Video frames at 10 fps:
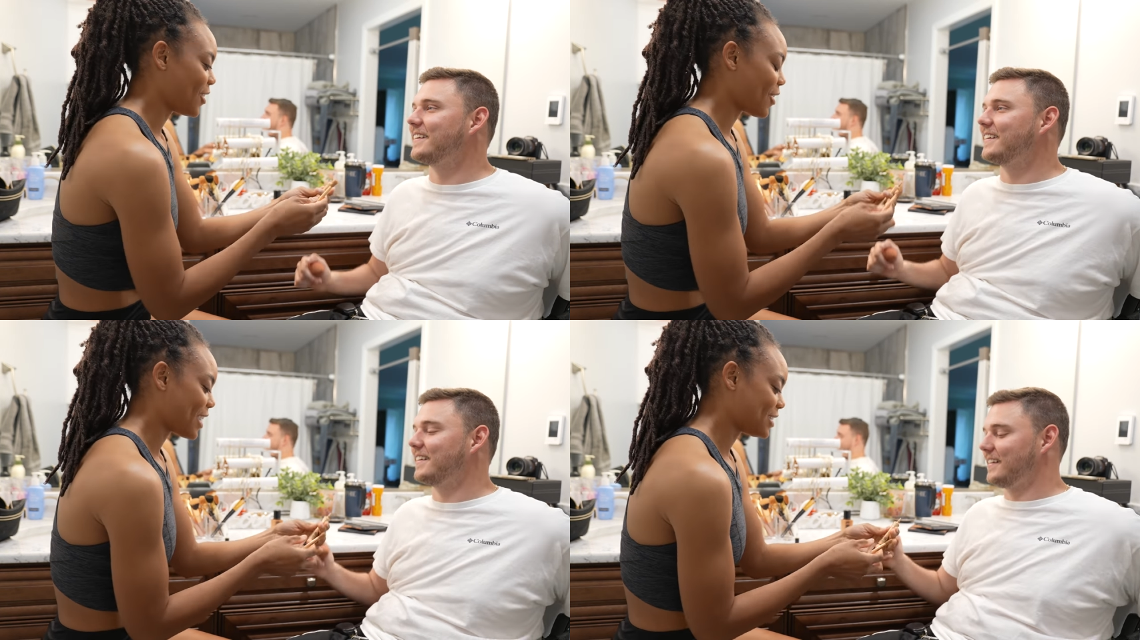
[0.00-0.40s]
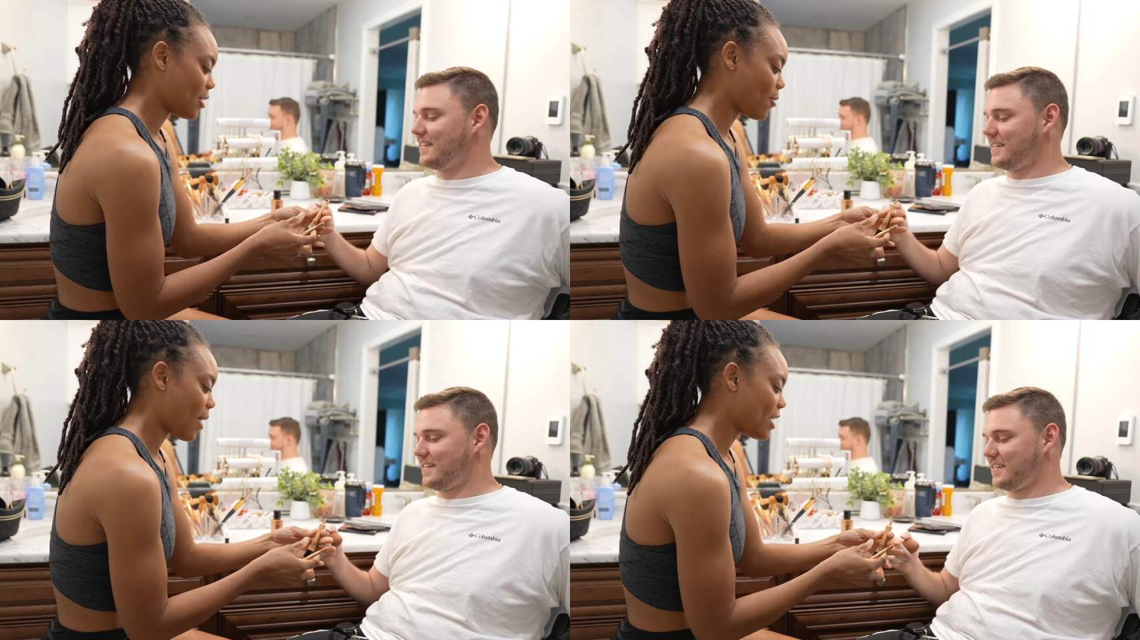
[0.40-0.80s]
Speaker 1: Okay,
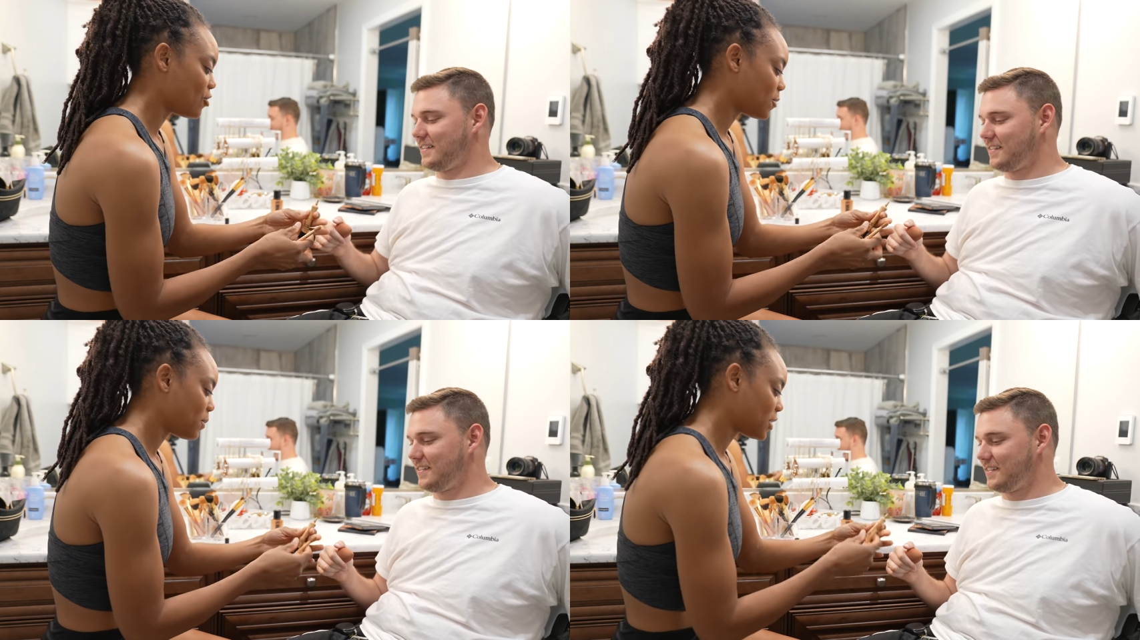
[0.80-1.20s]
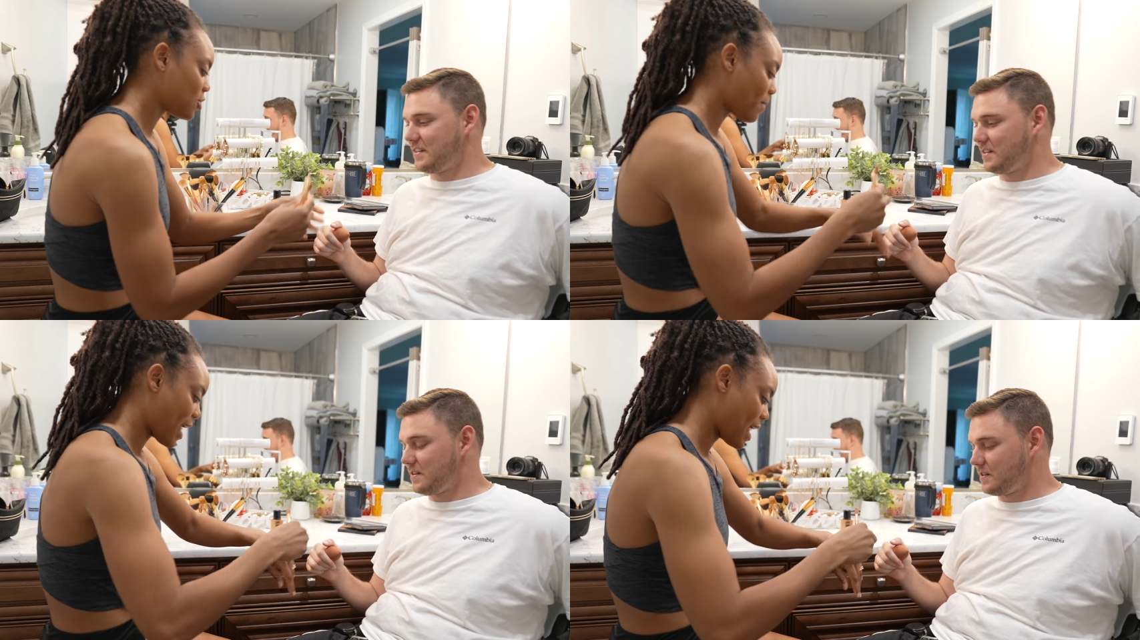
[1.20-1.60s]
so I usually put
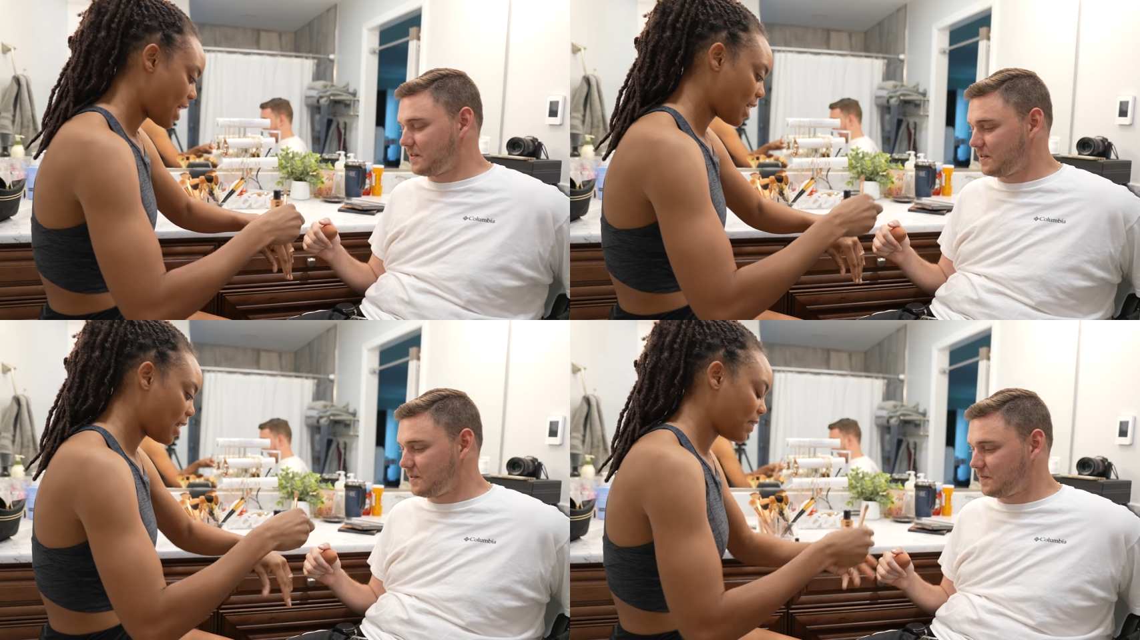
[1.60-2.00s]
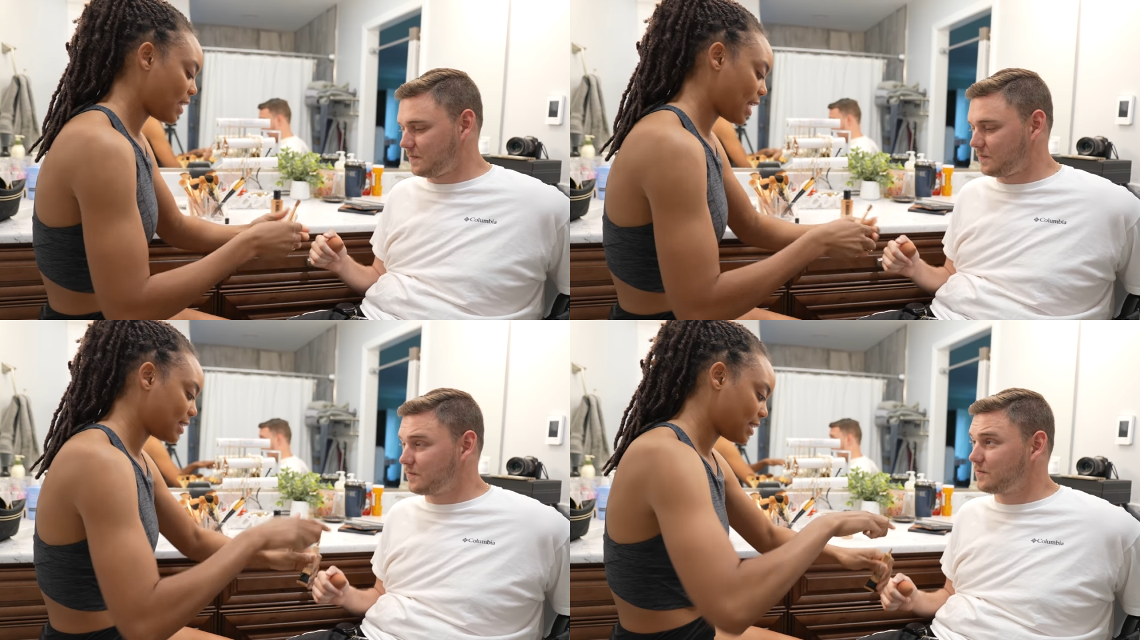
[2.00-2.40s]
this on my hand, and
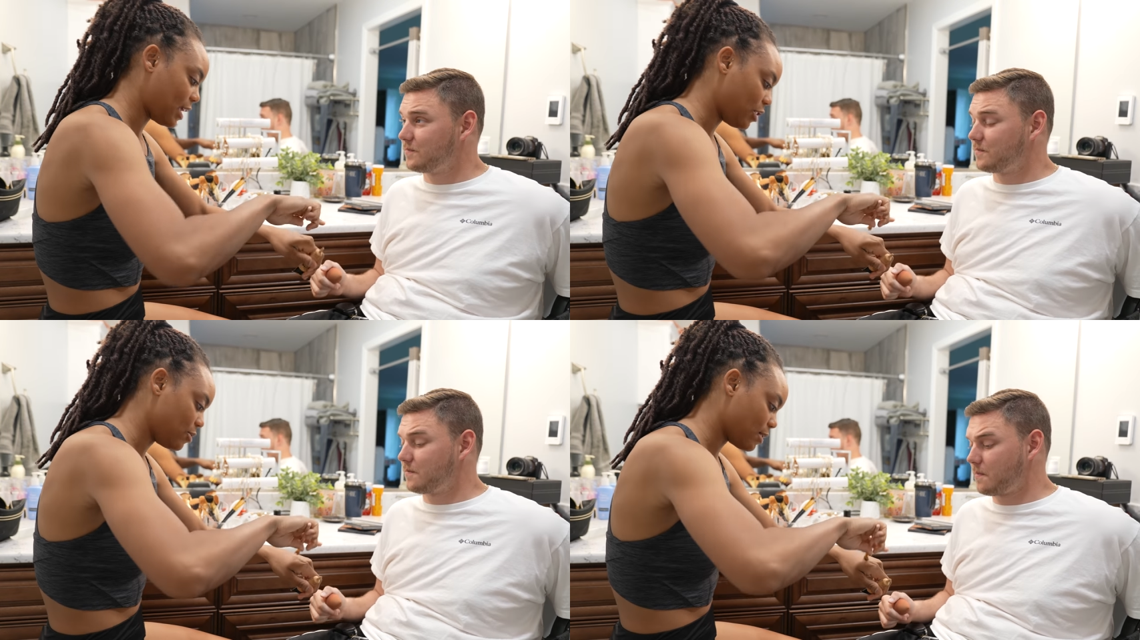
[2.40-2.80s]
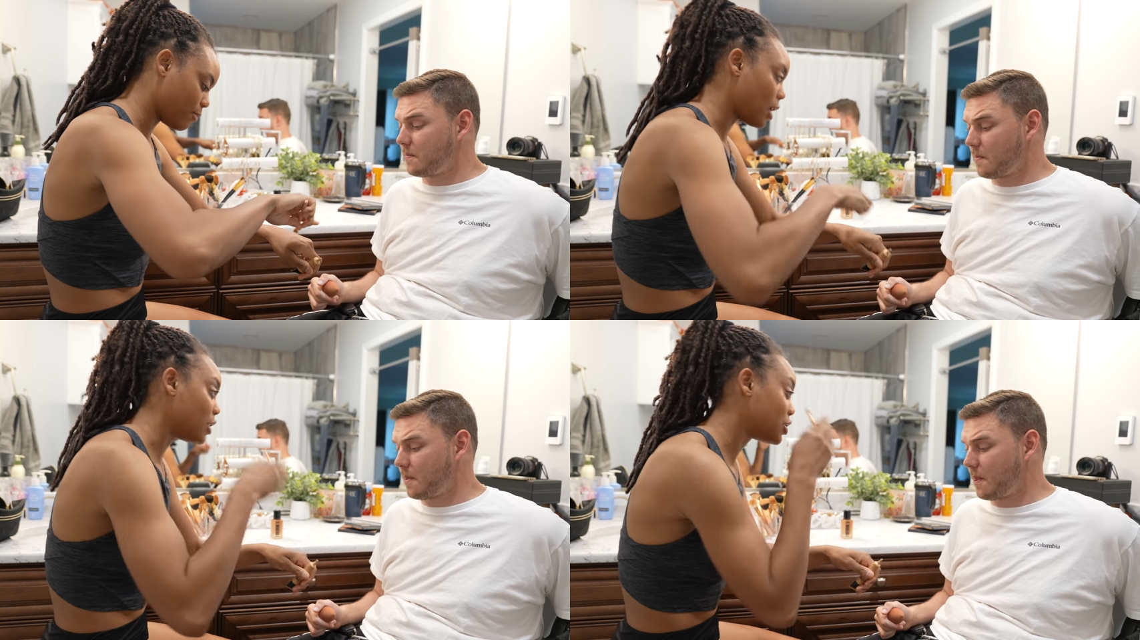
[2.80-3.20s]
then I like use the
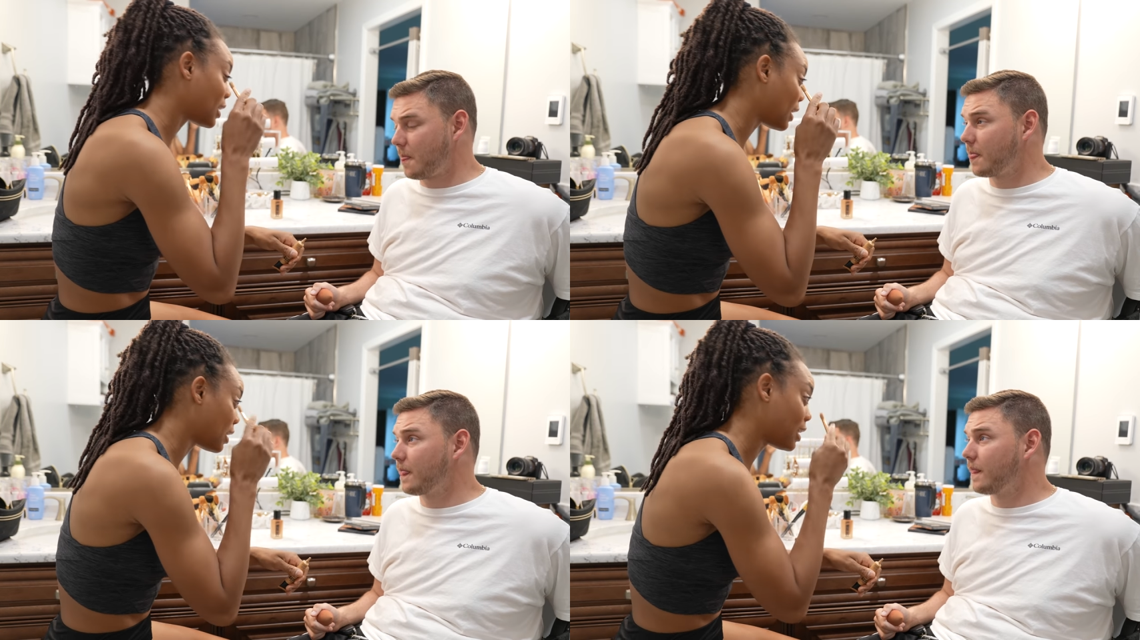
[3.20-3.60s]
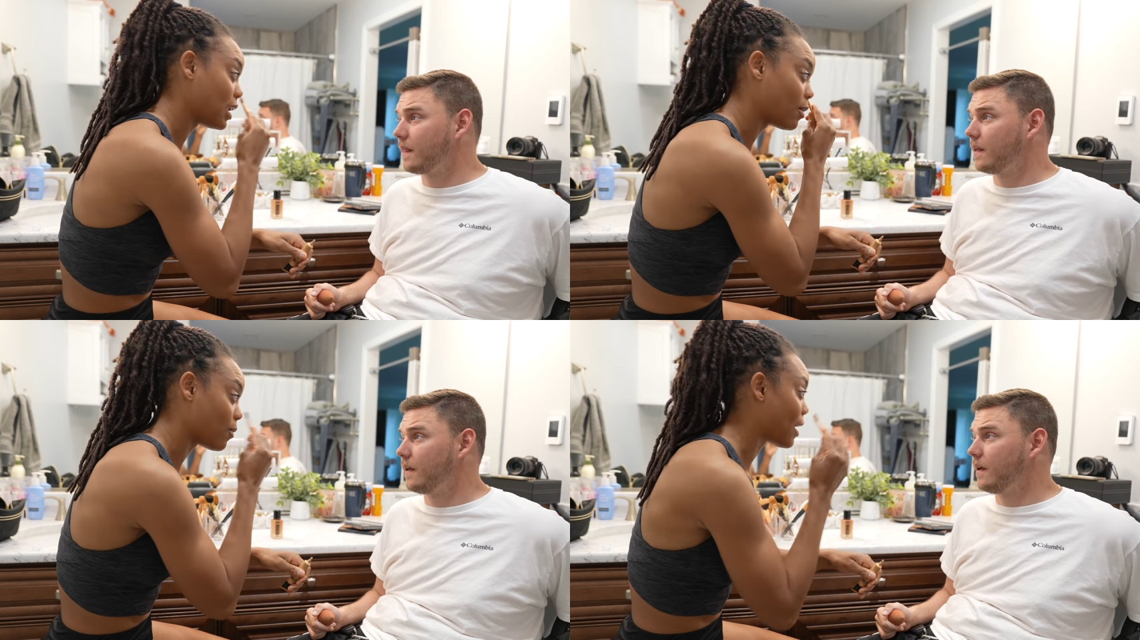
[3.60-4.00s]
brush and like
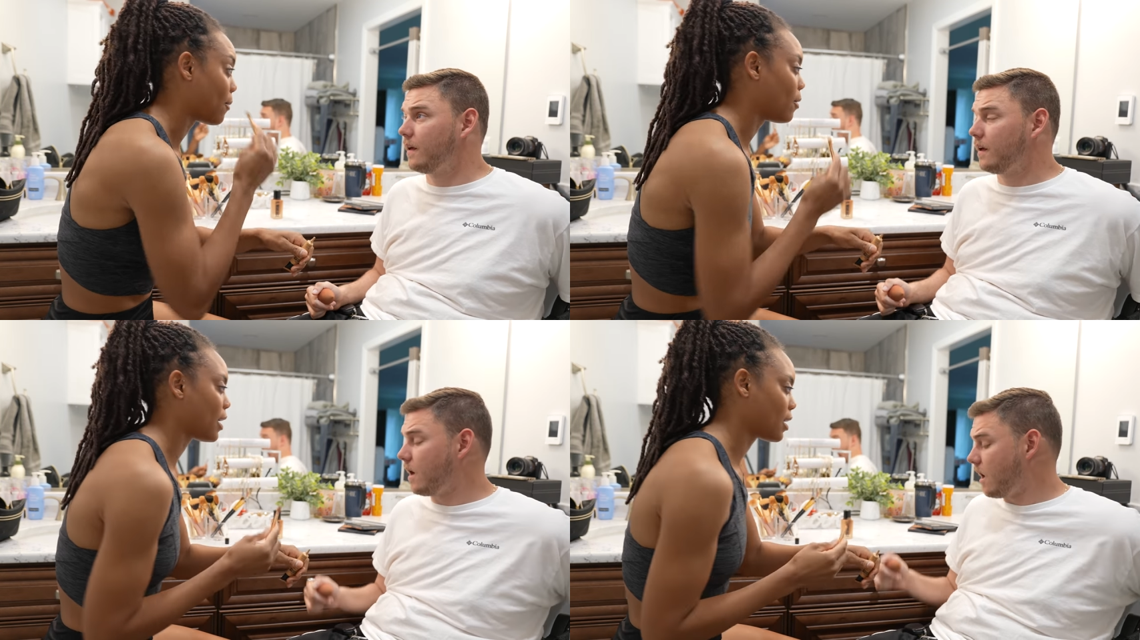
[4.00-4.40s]
get it where I want